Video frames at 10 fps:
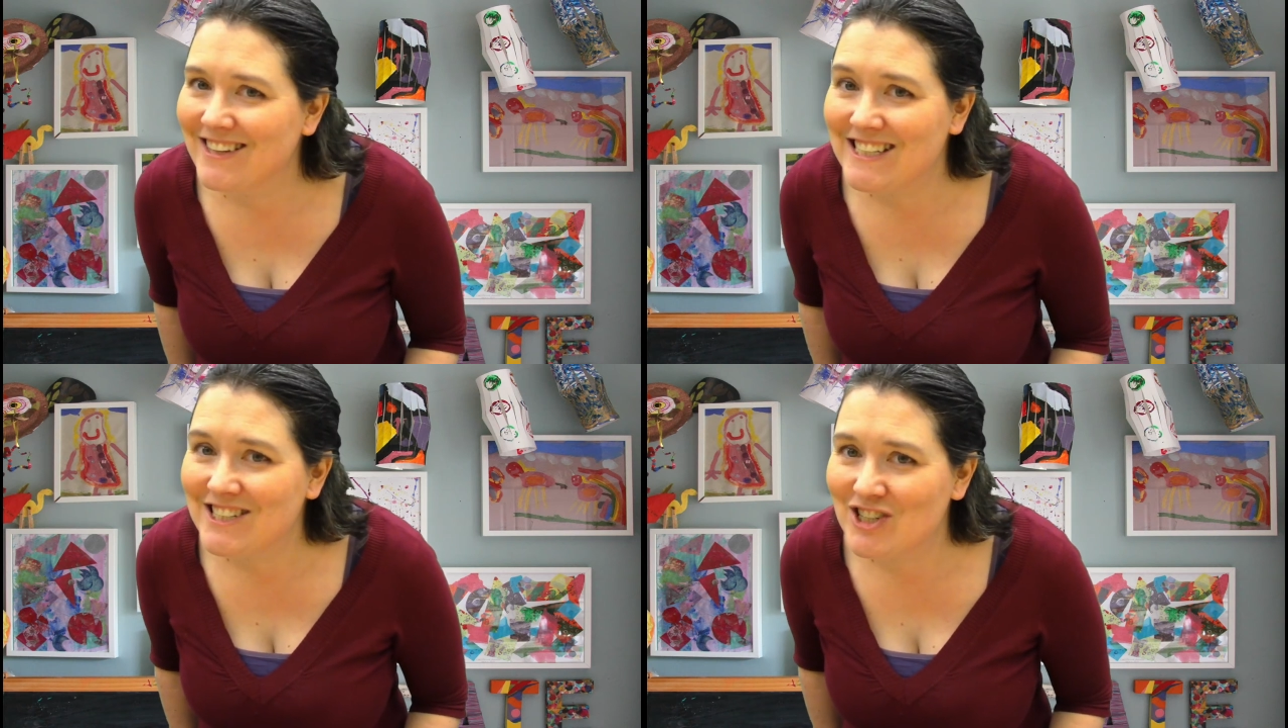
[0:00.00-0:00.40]

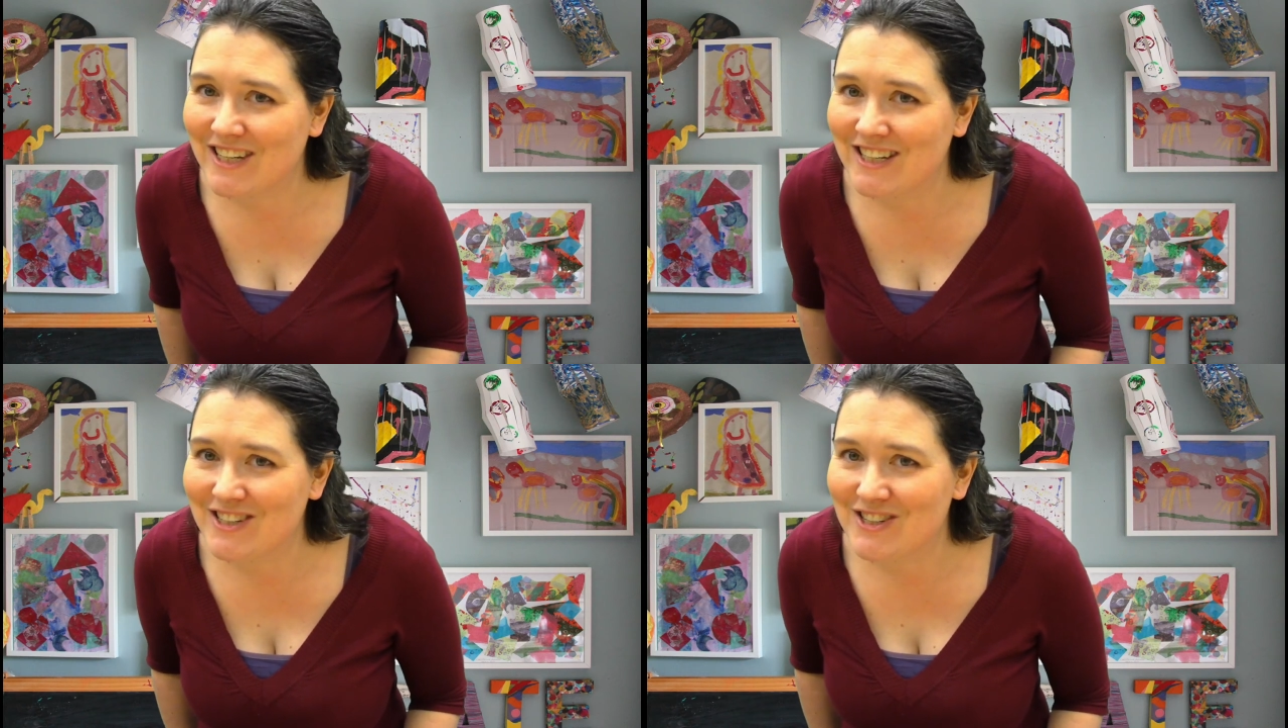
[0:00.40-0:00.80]

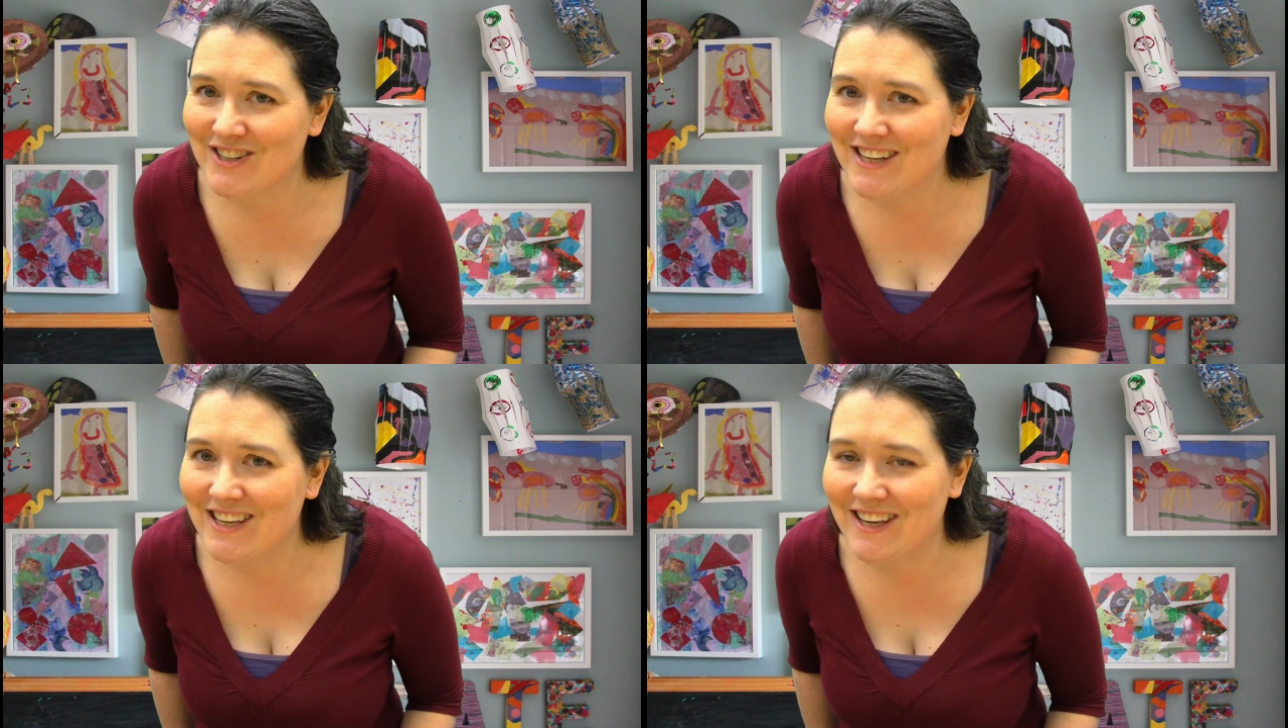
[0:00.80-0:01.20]
Tricky,
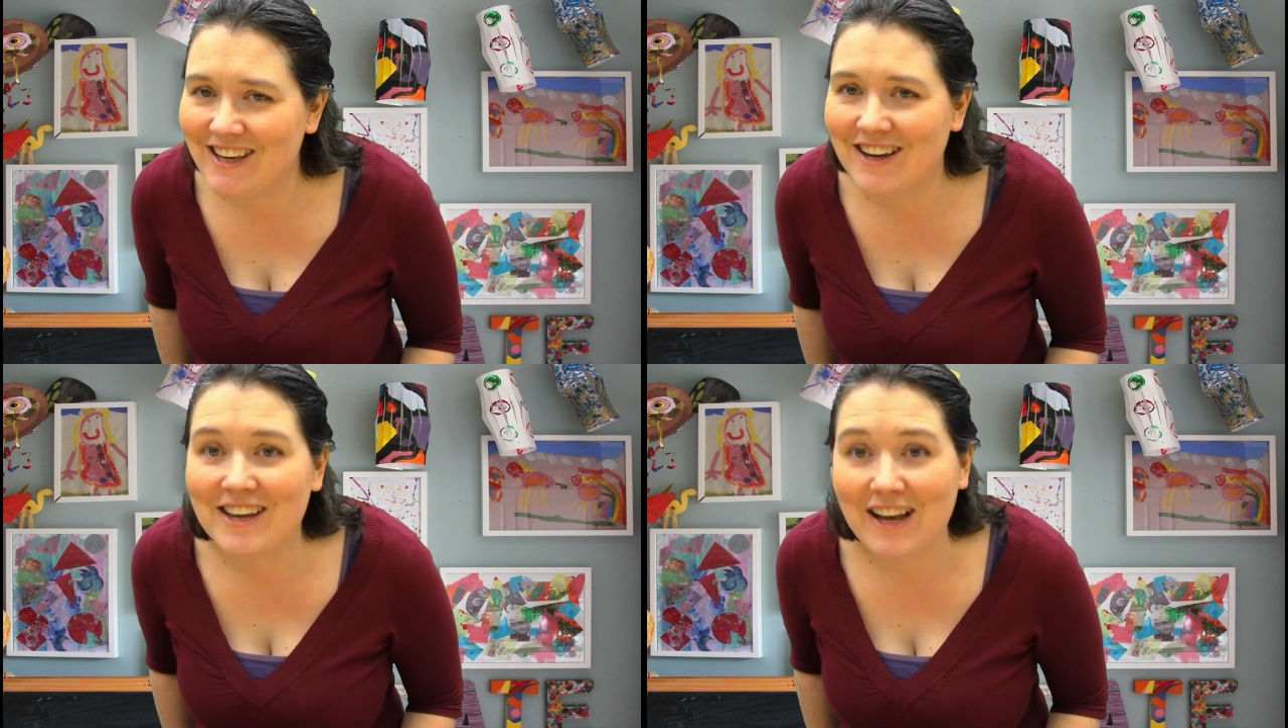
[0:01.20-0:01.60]
tricky.
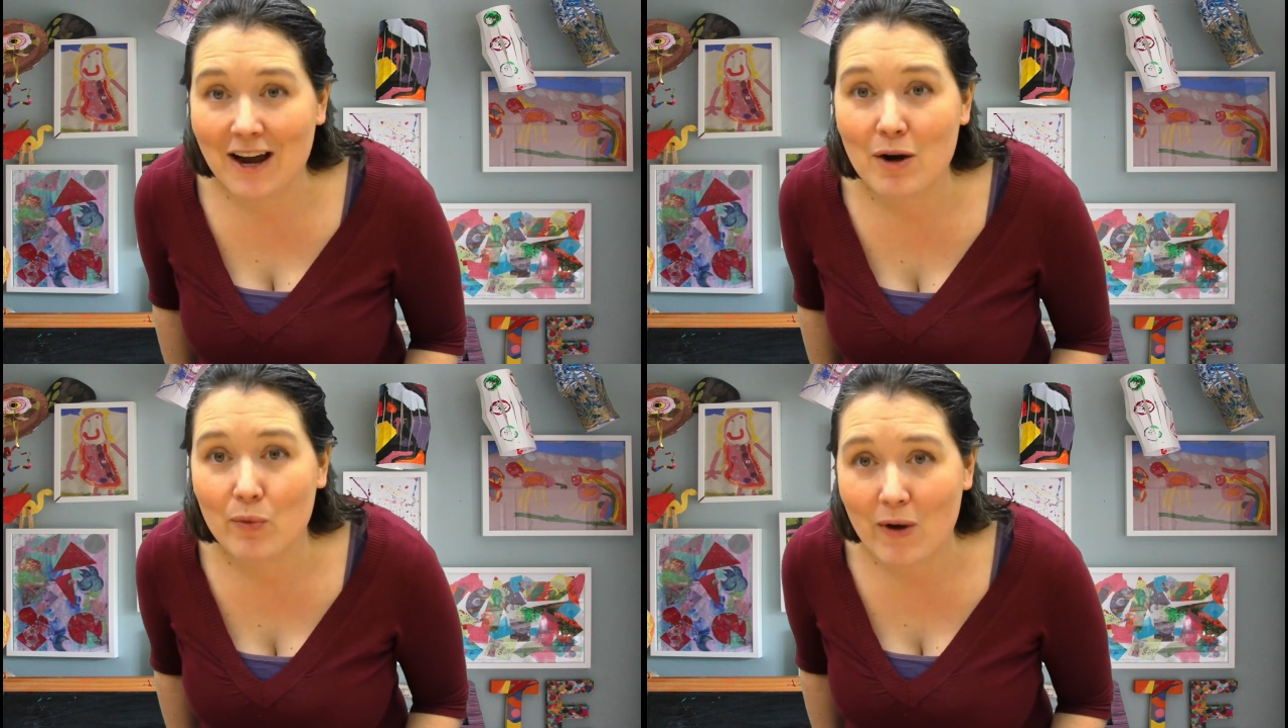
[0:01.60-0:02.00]

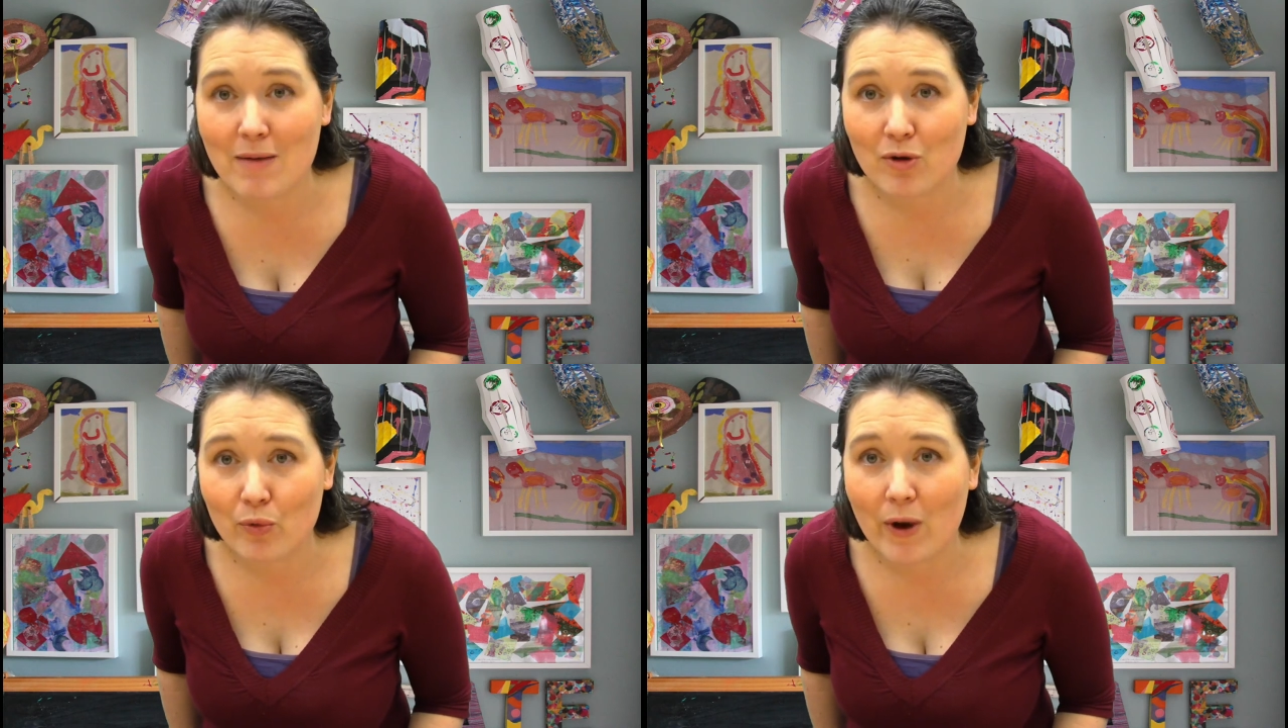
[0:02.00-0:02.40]
Gotta rhyme
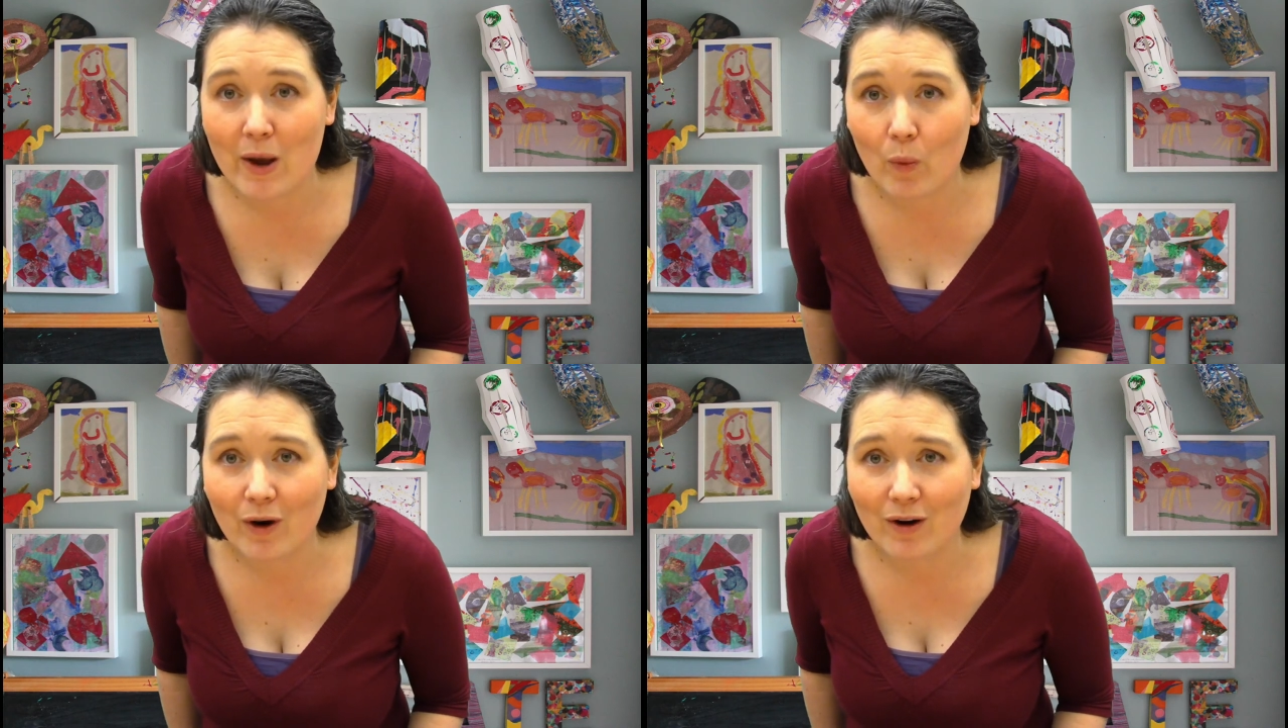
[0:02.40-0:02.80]
the right
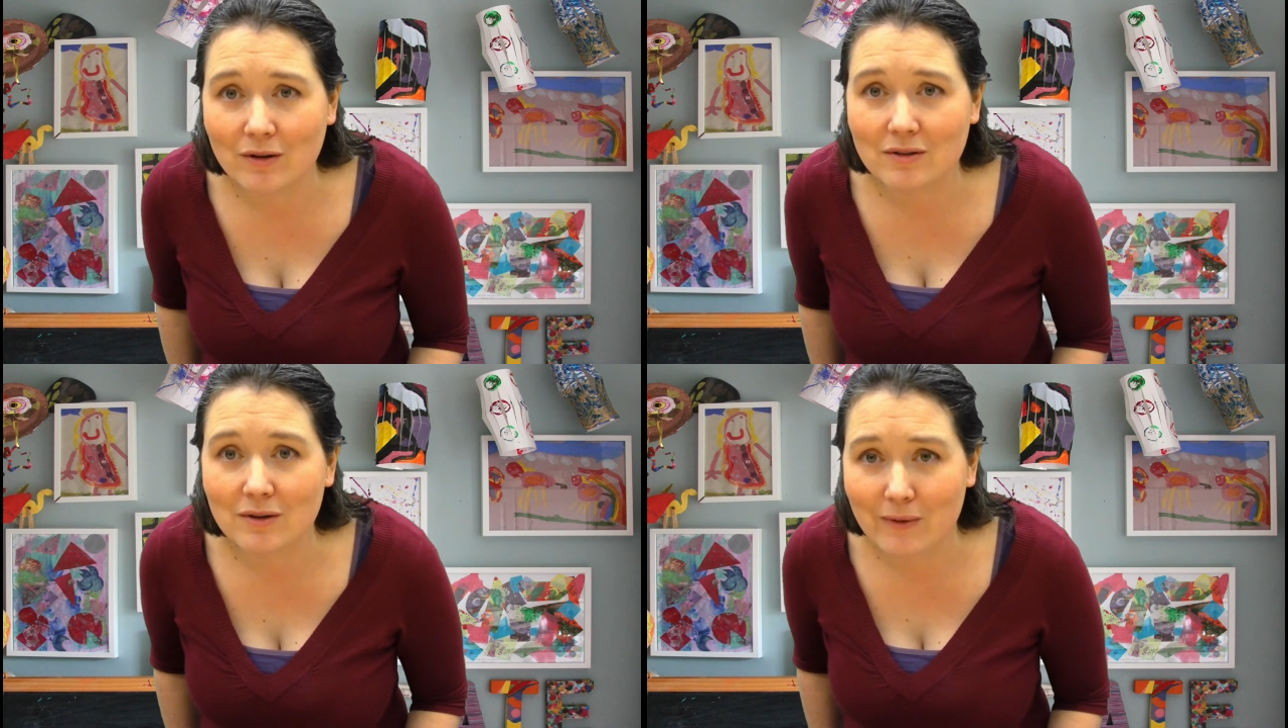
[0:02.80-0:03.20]

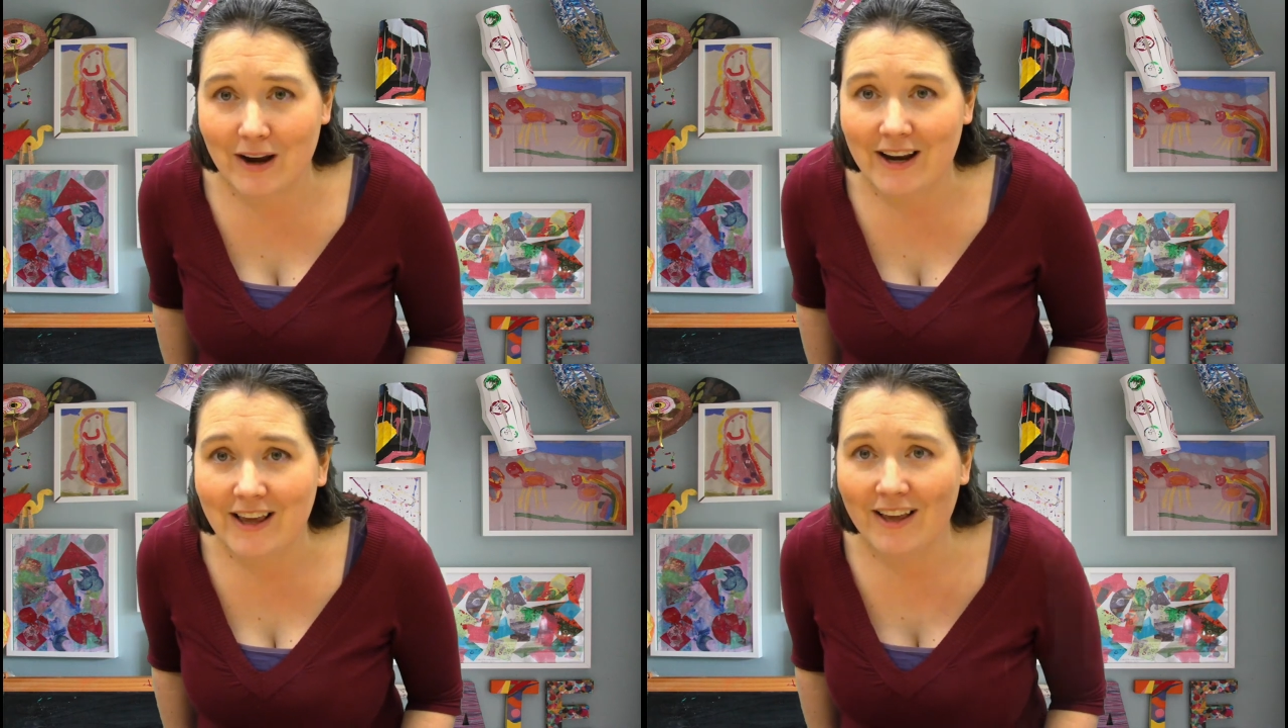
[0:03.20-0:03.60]
words.
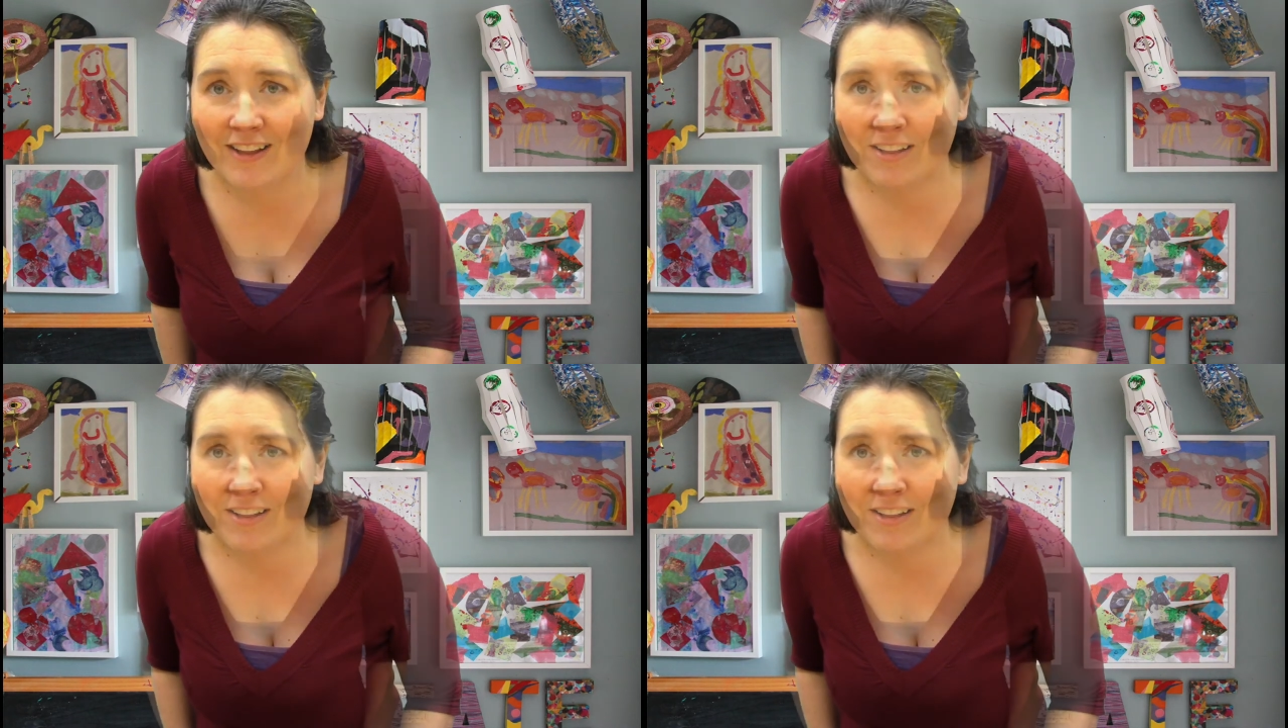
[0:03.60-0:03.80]
Ready?